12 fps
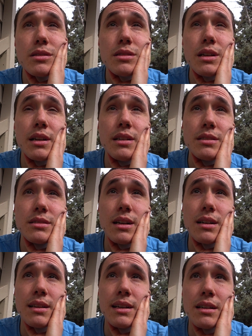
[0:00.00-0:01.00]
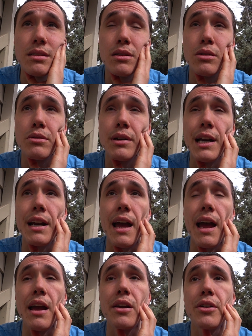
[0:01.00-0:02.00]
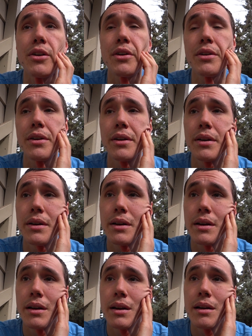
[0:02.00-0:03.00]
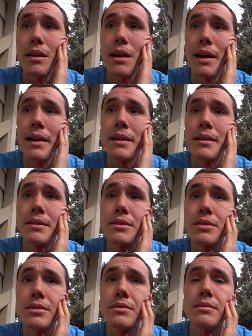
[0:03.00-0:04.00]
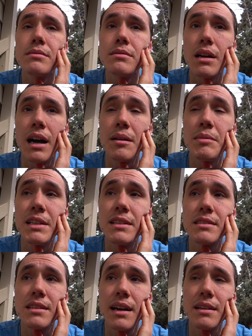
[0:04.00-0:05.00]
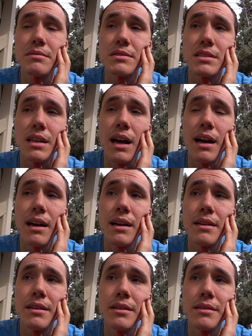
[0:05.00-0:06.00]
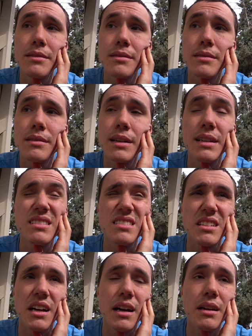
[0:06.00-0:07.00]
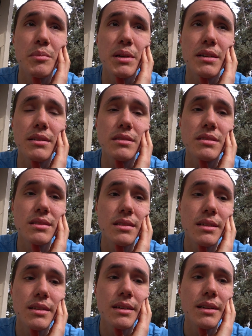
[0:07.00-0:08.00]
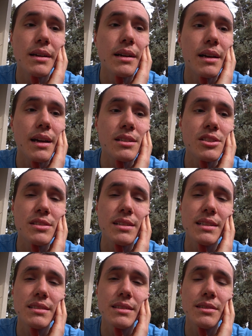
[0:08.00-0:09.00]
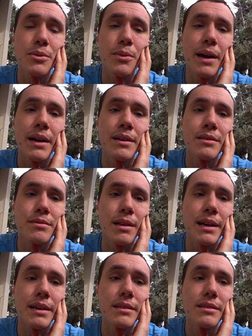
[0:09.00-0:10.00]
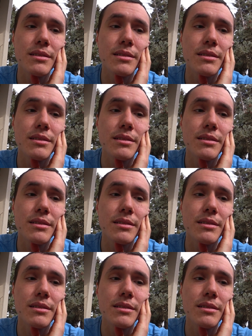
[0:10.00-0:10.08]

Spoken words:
yeah, he's got like a low grade anger, and I mean, it's kind of sad. It is sad because it just gets in the way of like